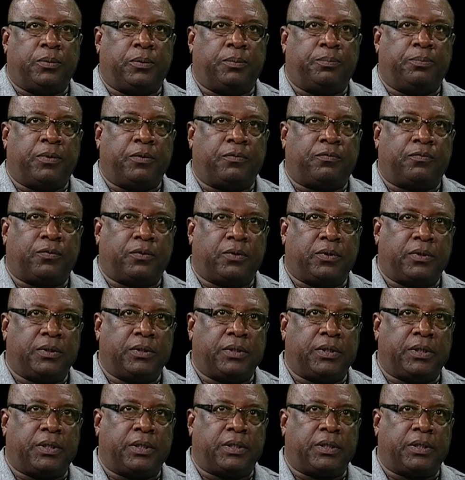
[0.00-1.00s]
Before
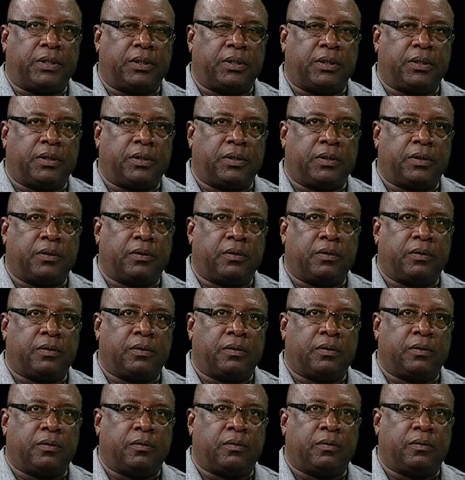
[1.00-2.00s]
the
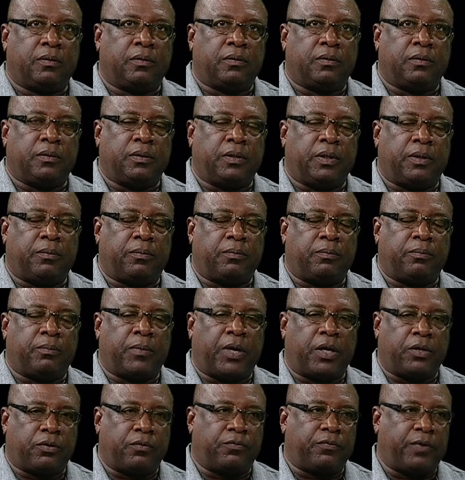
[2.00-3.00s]

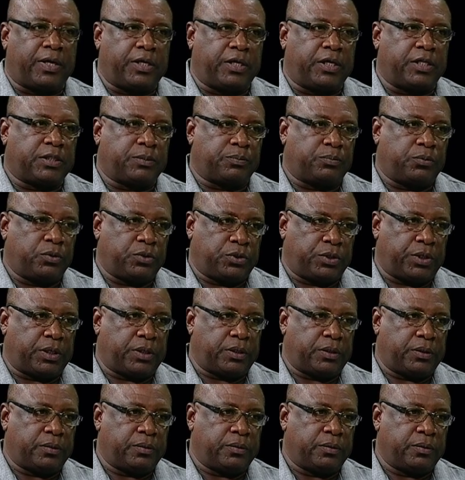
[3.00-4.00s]
microfinance
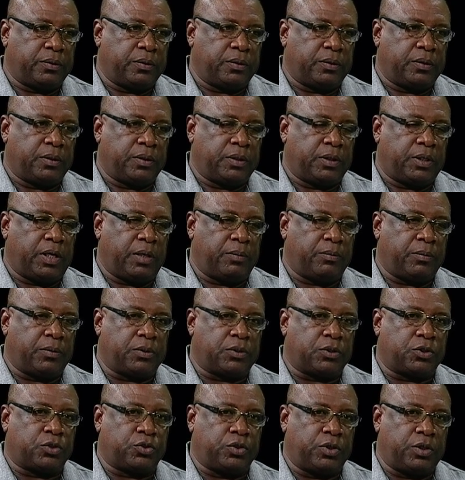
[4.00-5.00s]
project came on
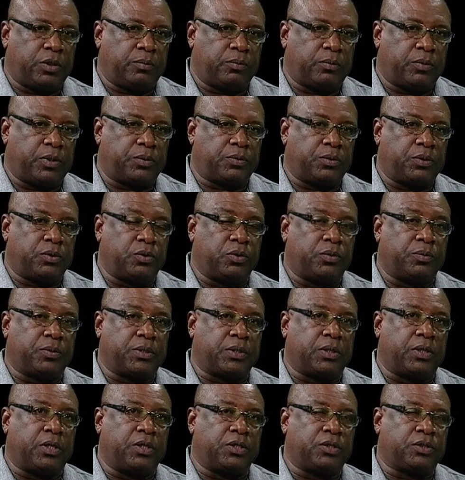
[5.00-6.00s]
stream, which we know was
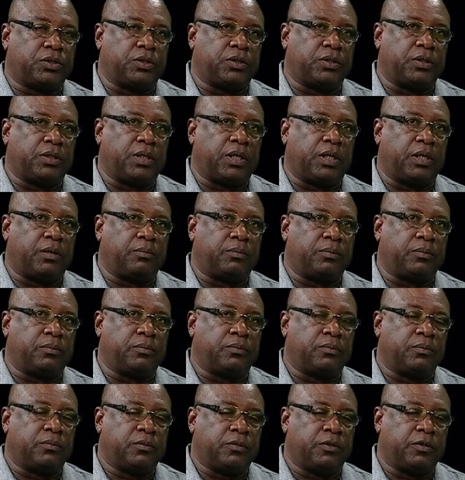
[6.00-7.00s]
launched on
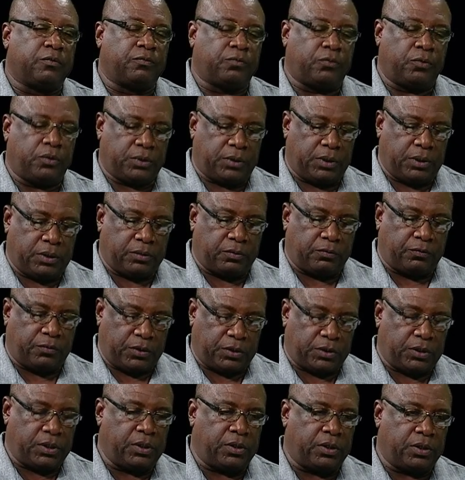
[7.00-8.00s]
the 14th,
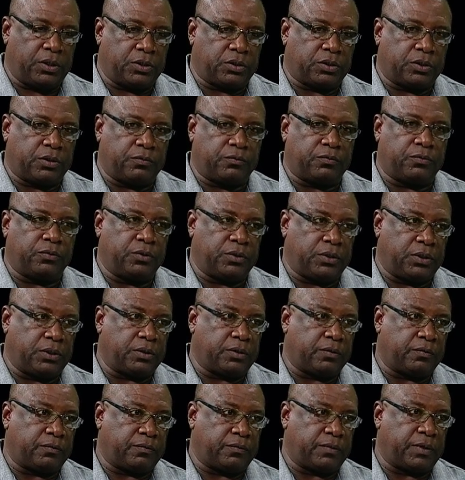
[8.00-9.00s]
officially launched on the 14th
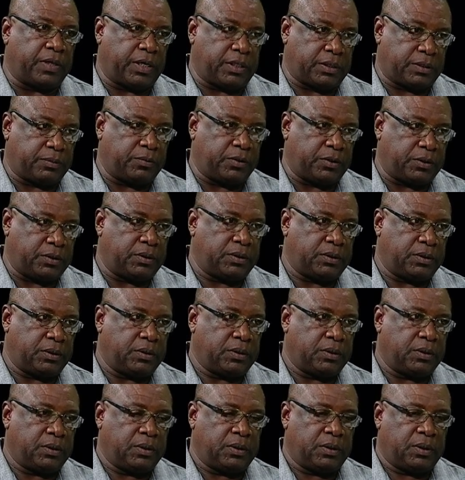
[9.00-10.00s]
of last month,
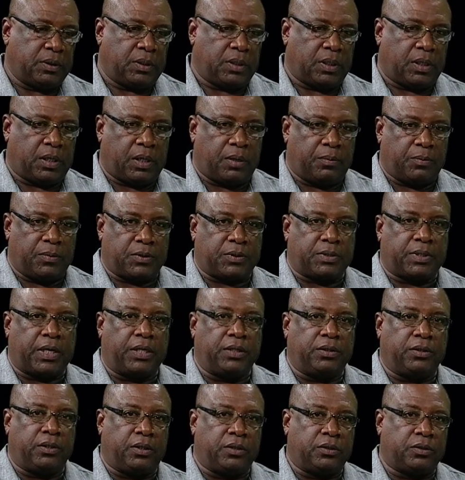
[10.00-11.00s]
was
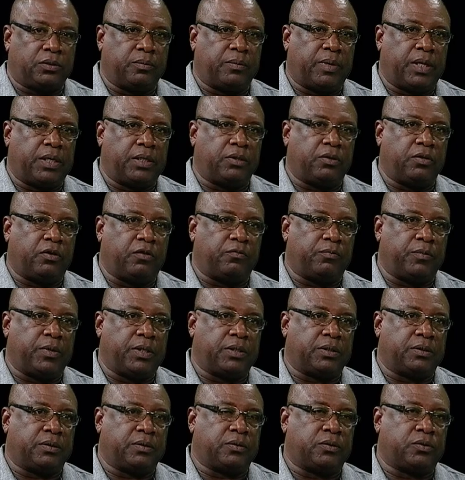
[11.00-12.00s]
signed on to by the
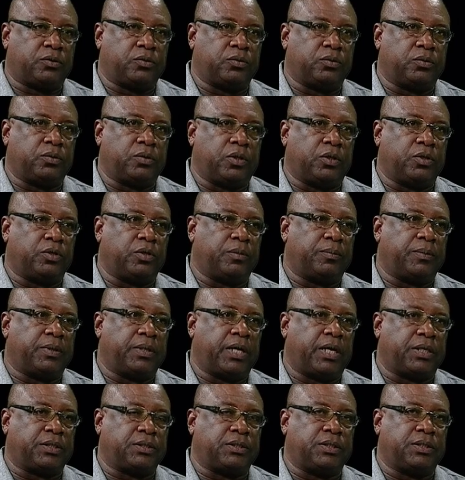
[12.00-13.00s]
government through Honorable
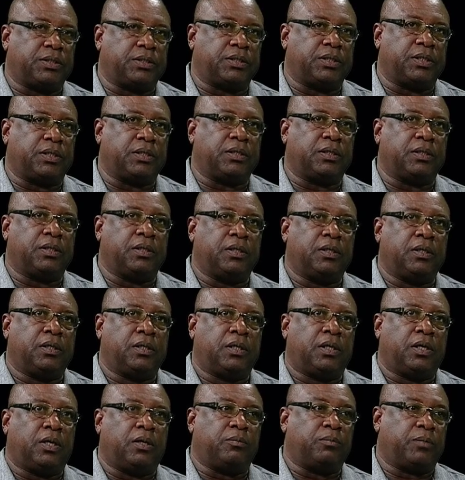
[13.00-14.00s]
Ashley Singh
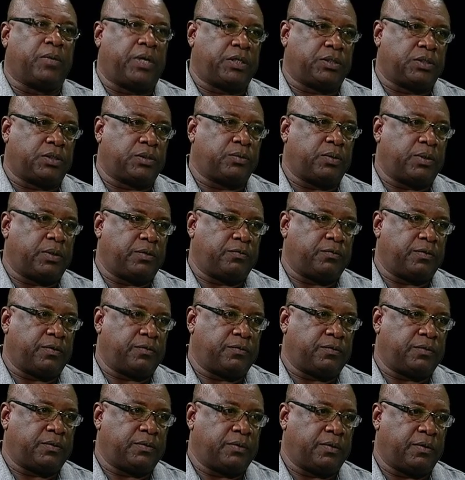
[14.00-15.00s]
on March
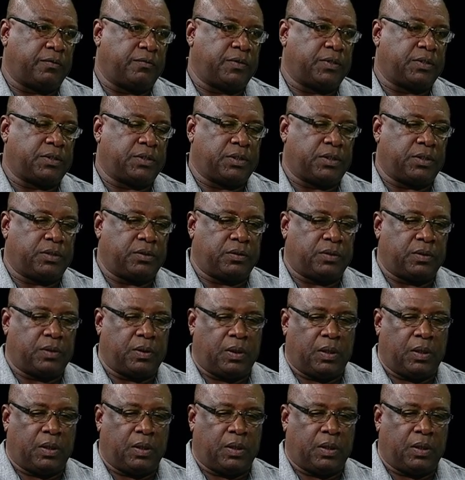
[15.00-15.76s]
25th of this year.